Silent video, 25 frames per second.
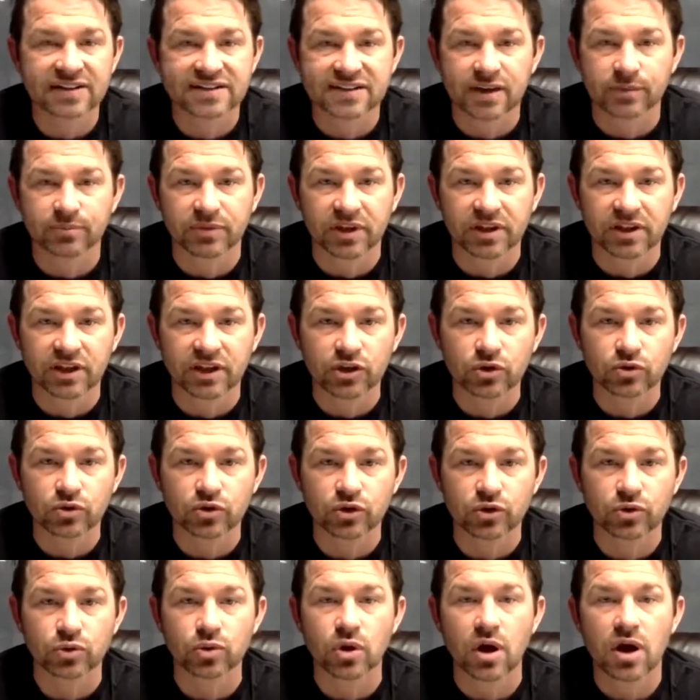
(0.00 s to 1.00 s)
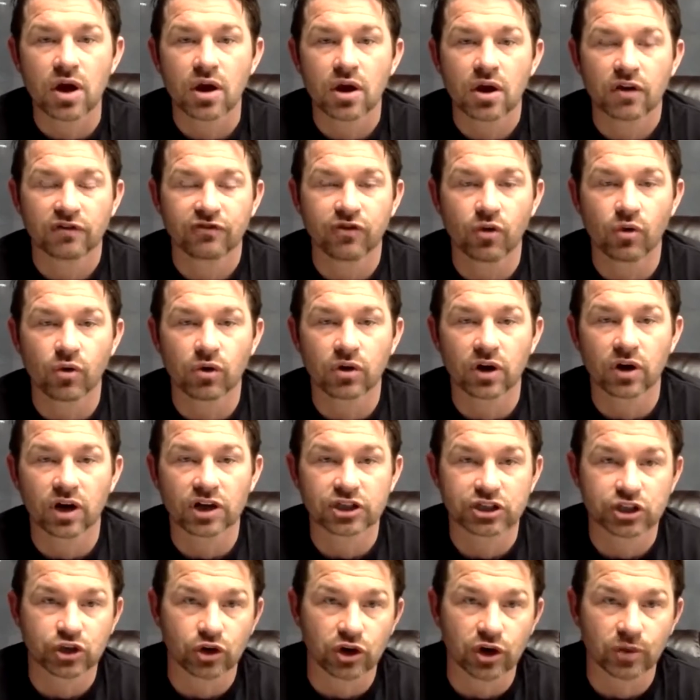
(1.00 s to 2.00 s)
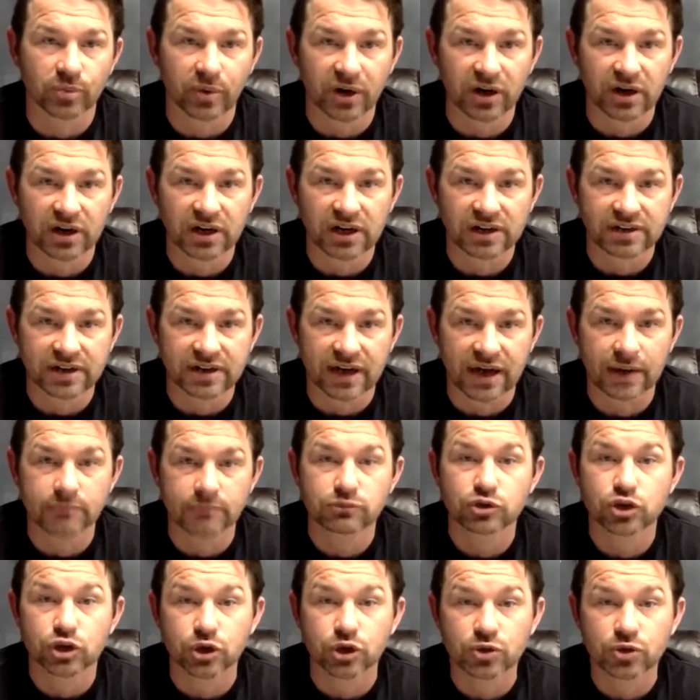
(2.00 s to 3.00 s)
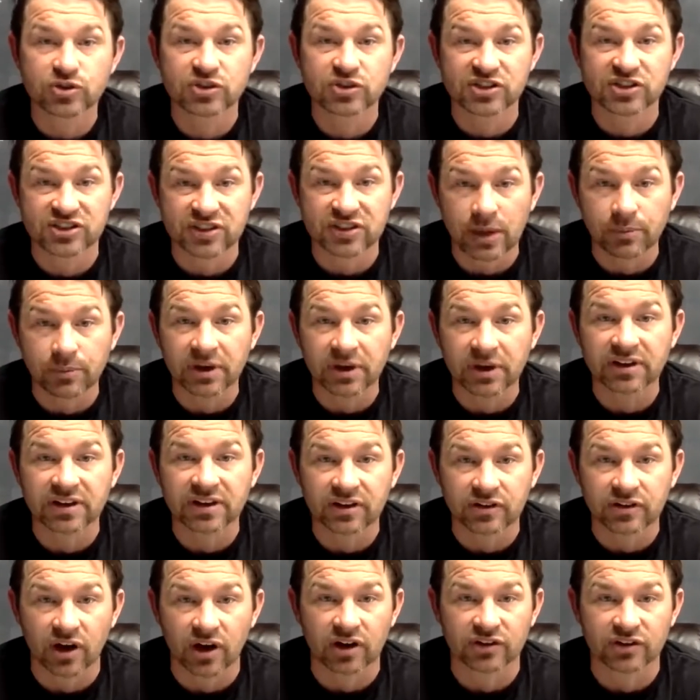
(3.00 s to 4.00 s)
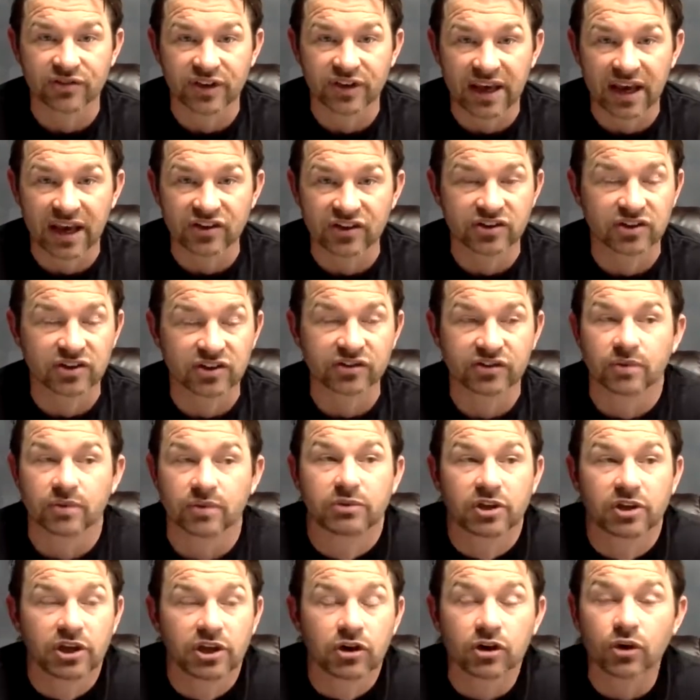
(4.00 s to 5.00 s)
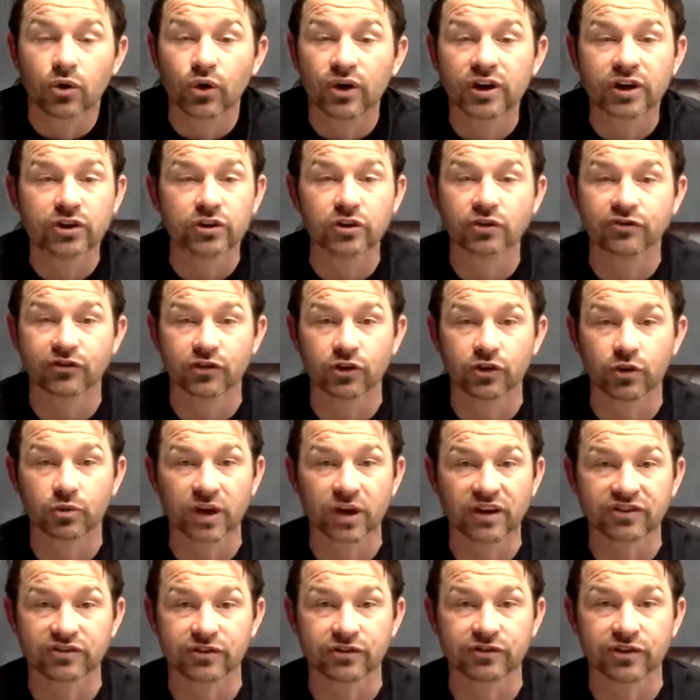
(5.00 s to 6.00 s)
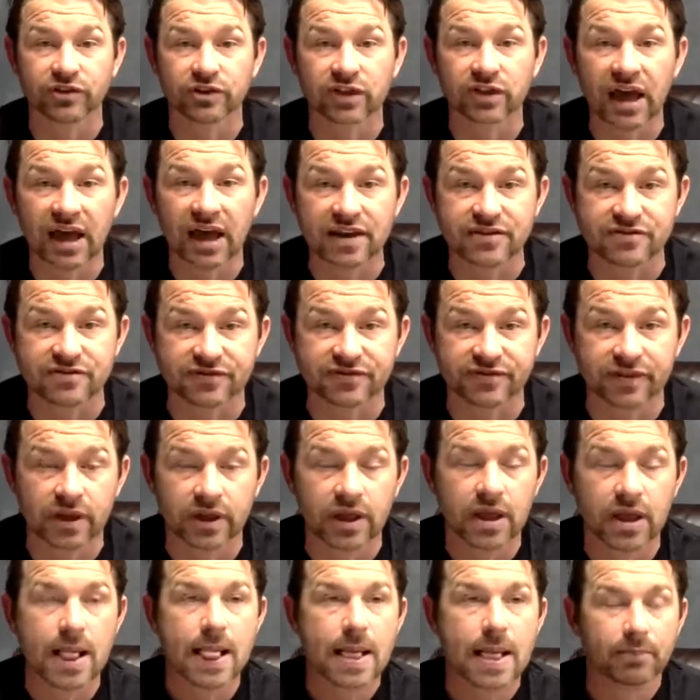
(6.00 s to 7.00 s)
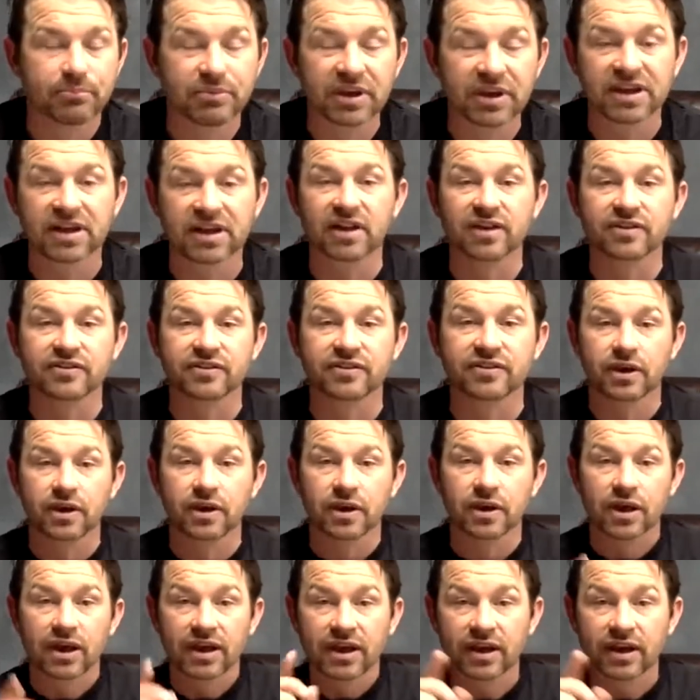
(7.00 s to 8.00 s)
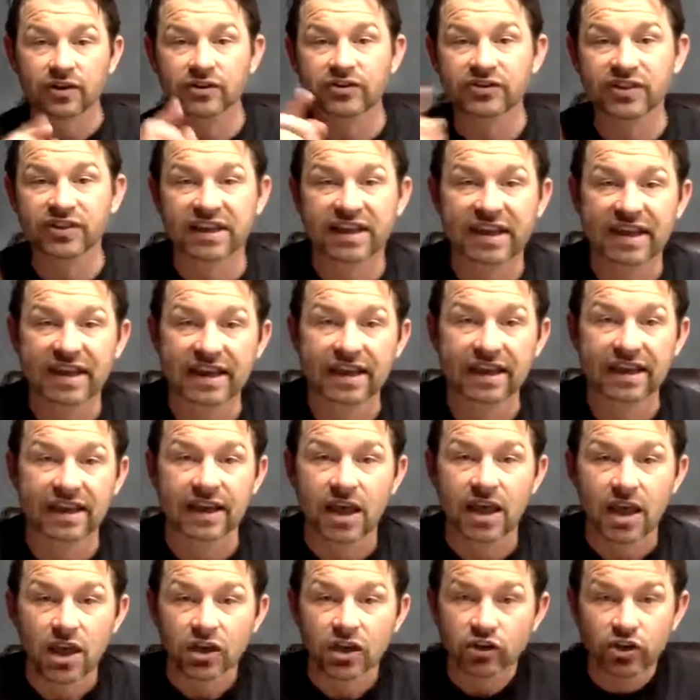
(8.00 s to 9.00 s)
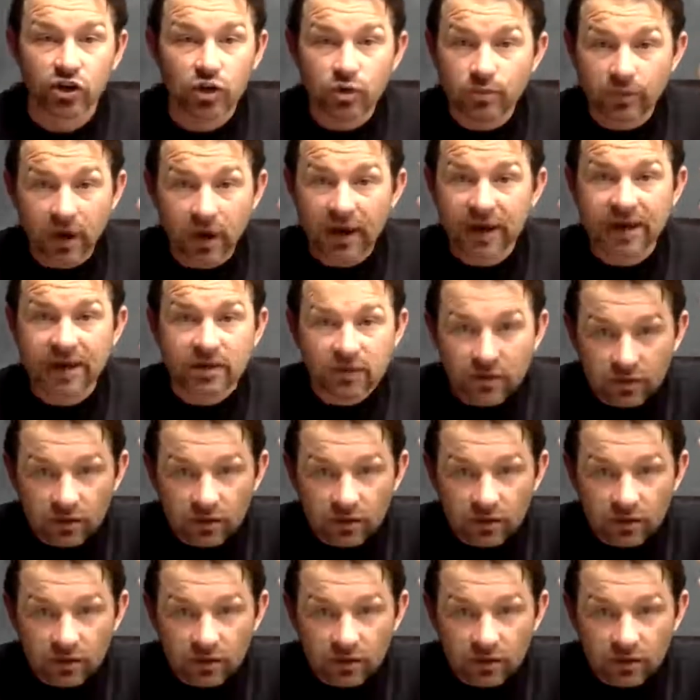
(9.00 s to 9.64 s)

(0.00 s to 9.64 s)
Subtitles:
something that you do for a short period of time. True systemic detoxification is something you're going to do for the rest of your life. Because here's the key. You might